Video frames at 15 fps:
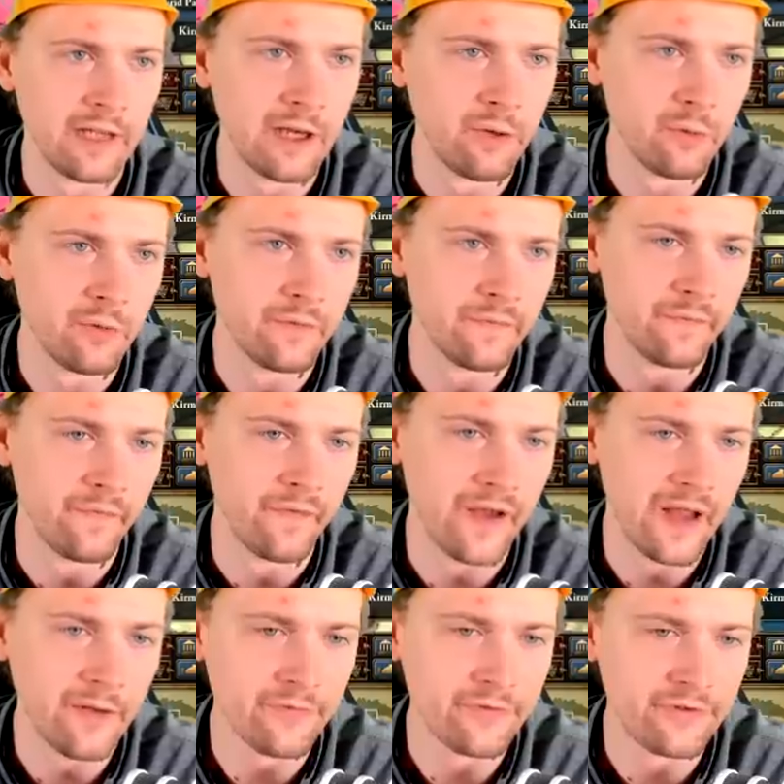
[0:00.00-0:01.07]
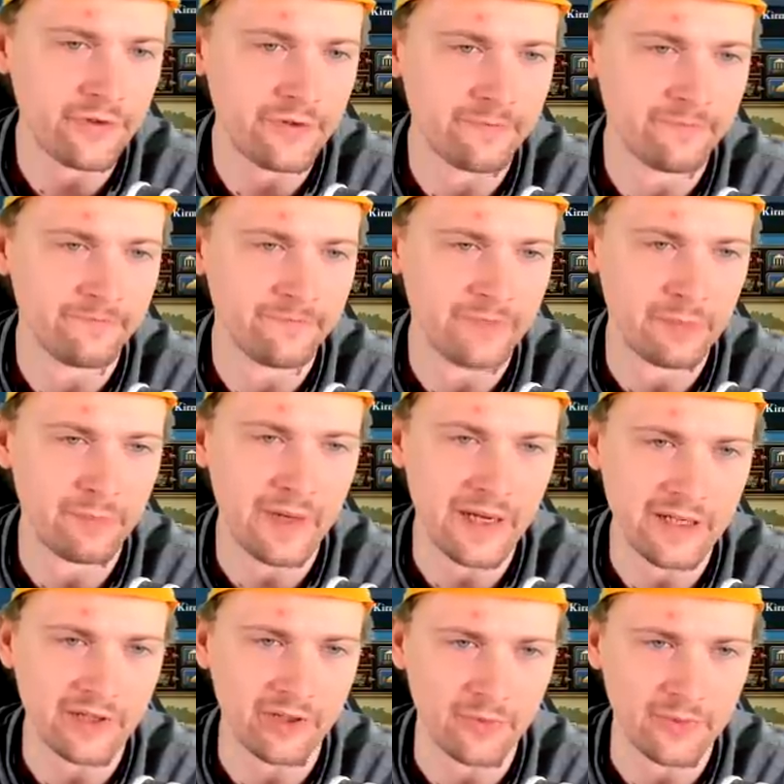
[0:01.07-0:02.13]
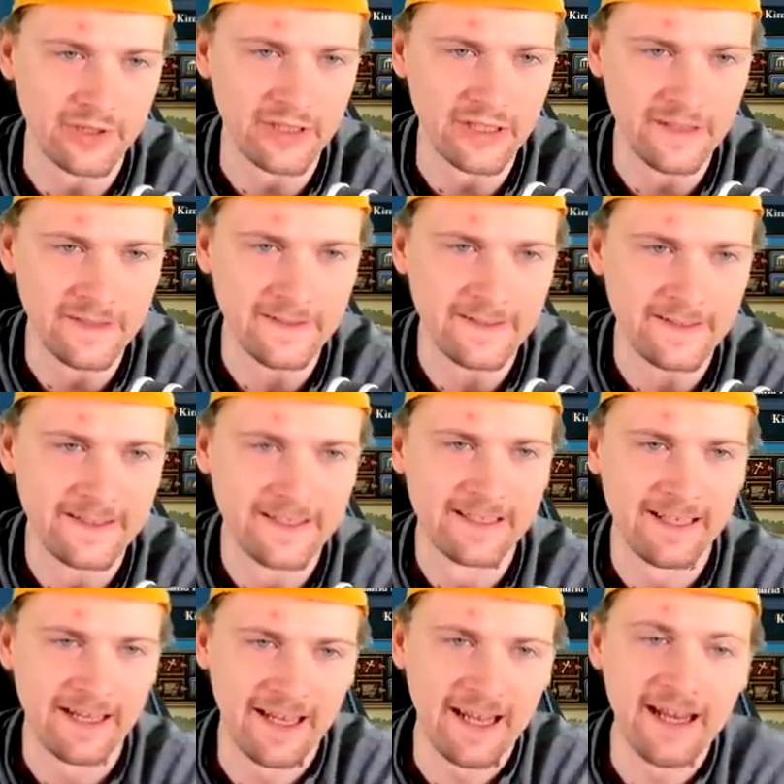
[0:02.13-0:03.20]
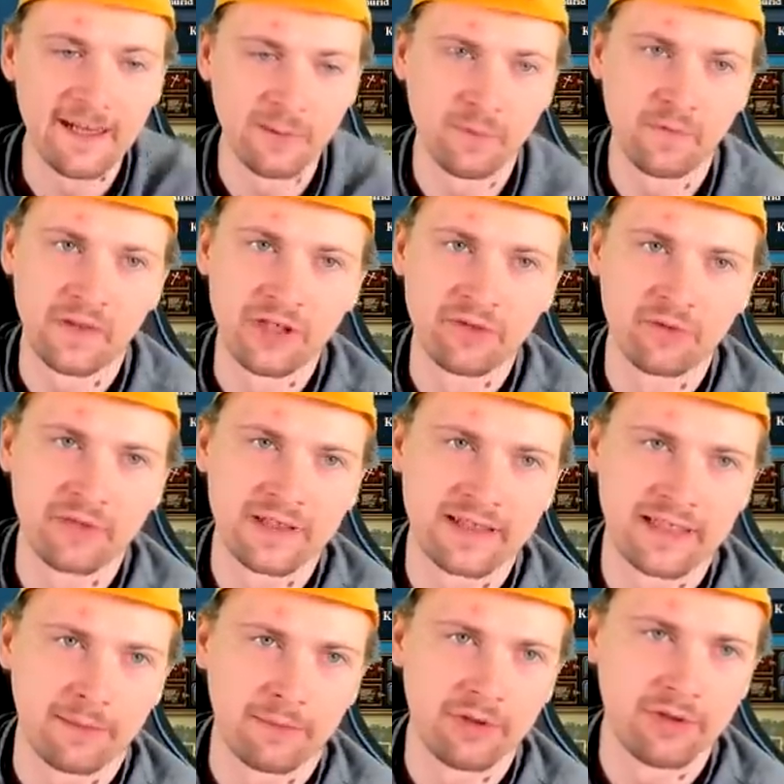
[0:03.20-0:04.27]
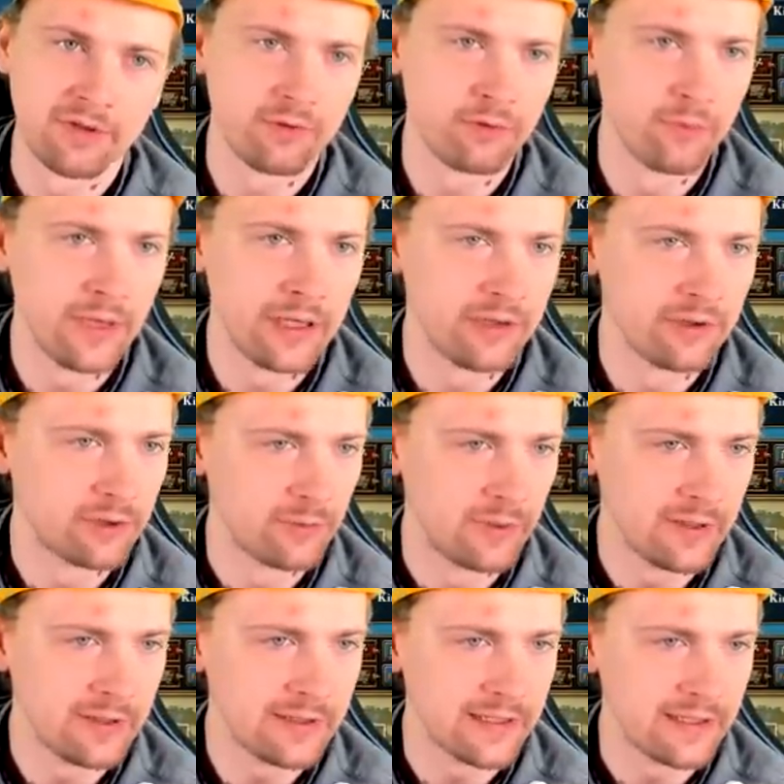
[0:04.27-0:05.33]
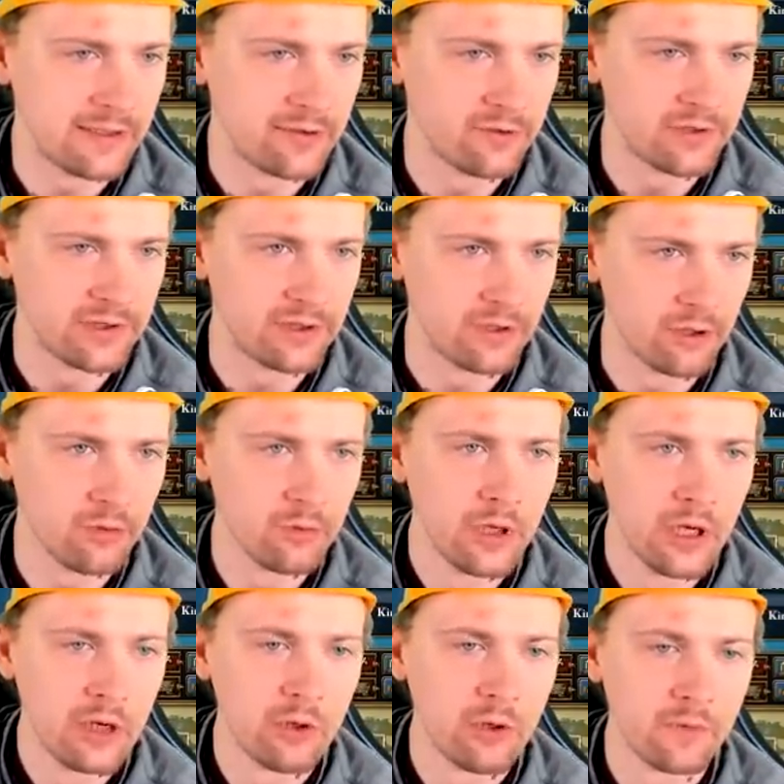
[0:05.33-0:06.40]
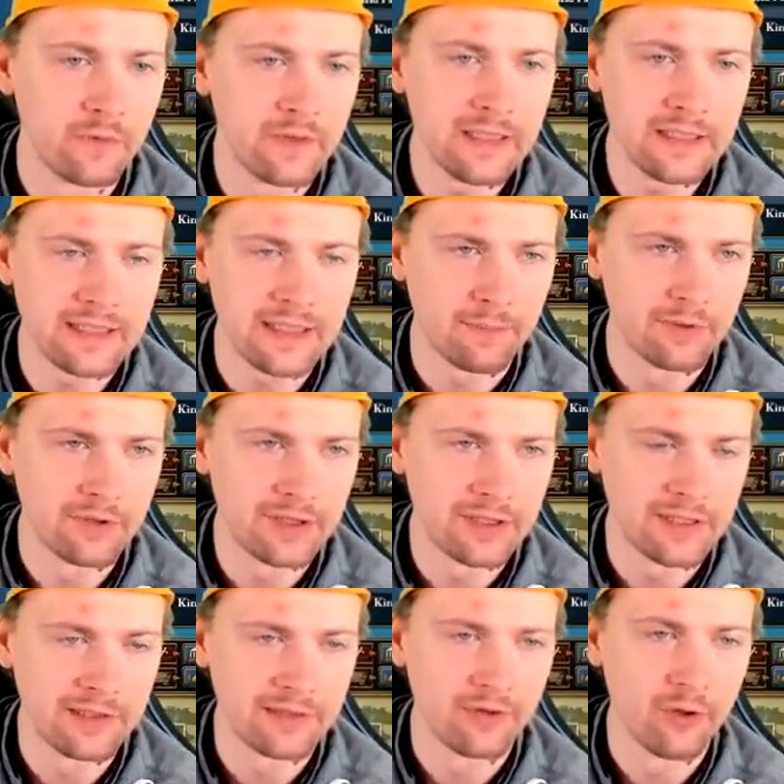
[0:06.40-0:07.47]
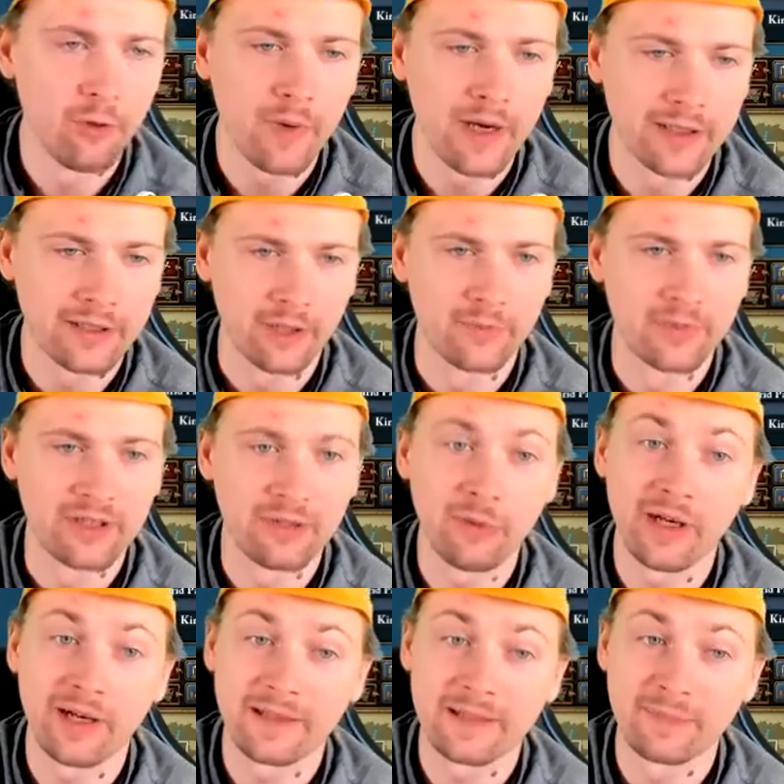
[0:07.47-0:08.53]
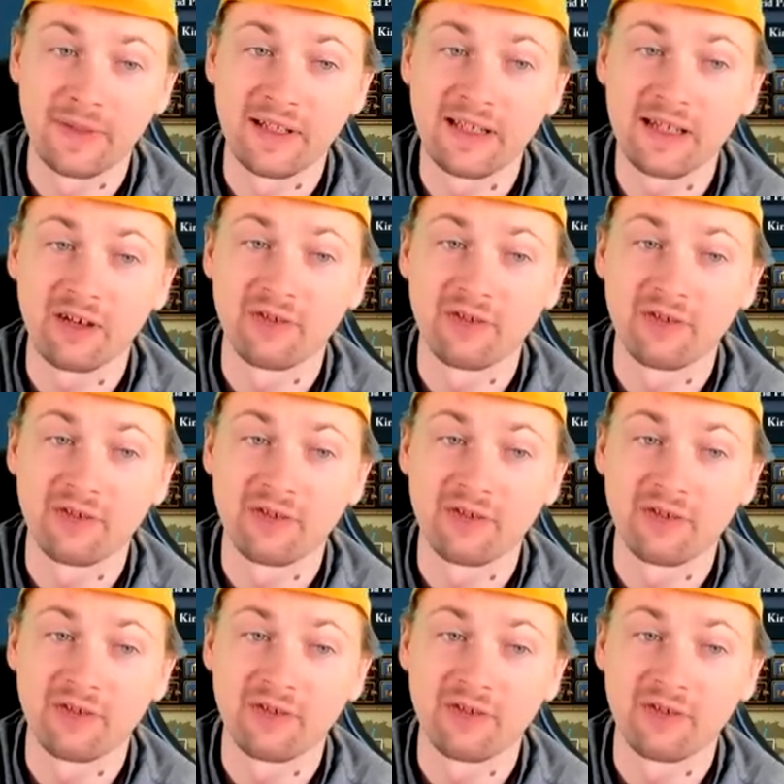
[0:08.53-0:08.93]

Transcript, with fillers: Now, without the bankruptcy, and with increased stability to -1, let's get it to 0. With this stability and no bankruptcy, we are spending